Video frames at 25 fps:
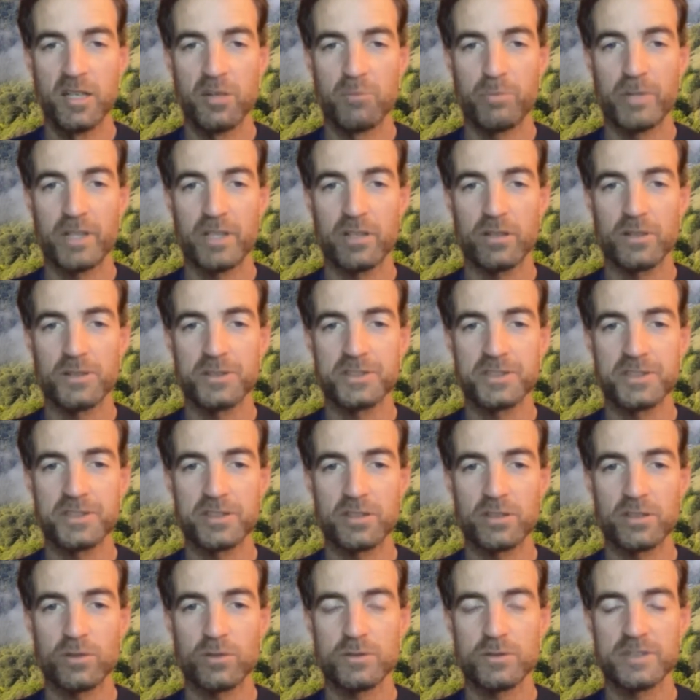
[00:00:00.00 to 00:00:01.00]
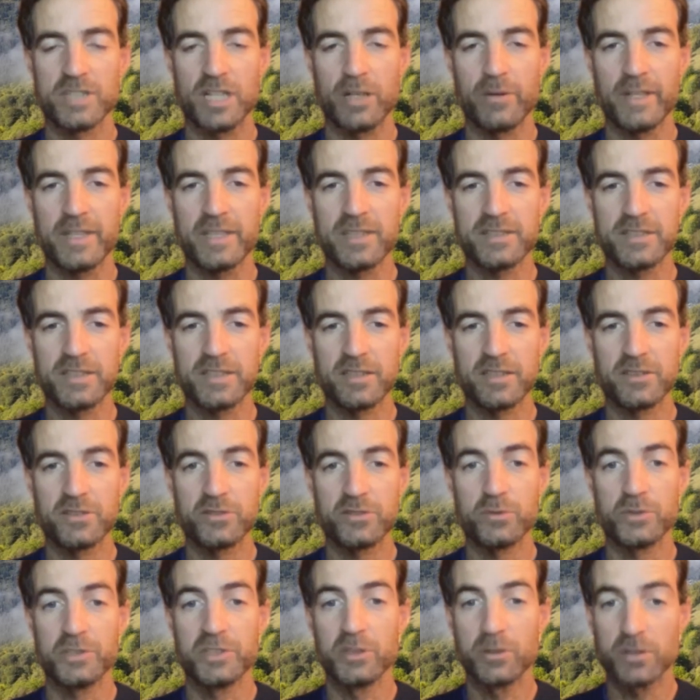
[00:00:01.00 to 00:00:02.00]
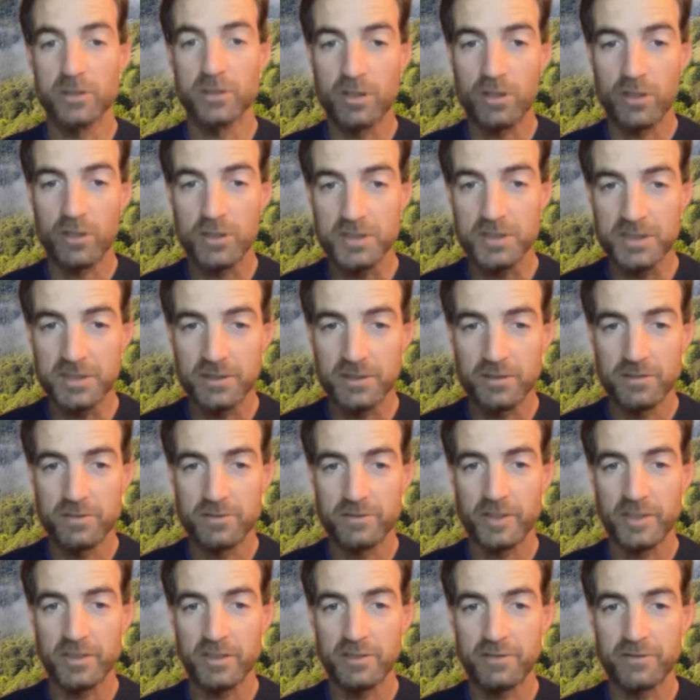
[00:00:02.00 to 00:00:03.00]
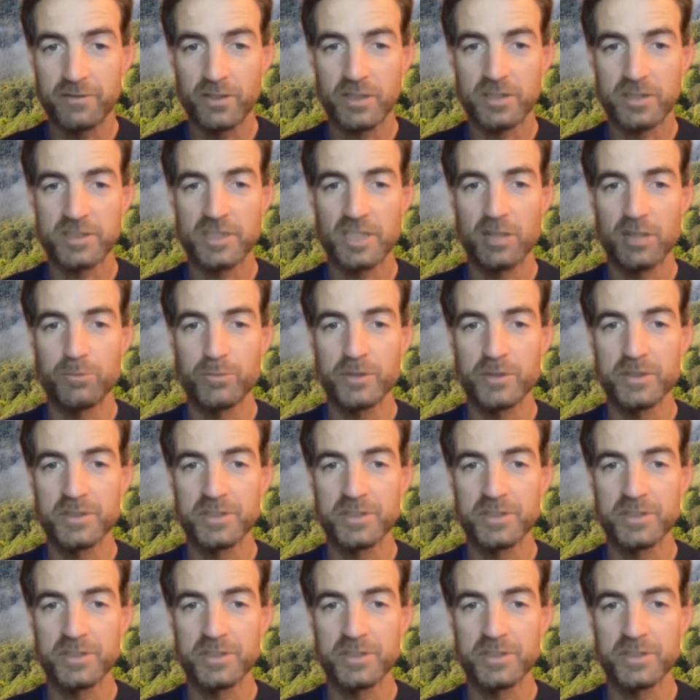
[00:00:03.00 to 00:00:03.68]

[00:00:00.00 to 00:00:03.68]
but also directing to your course, Fritjof, for example.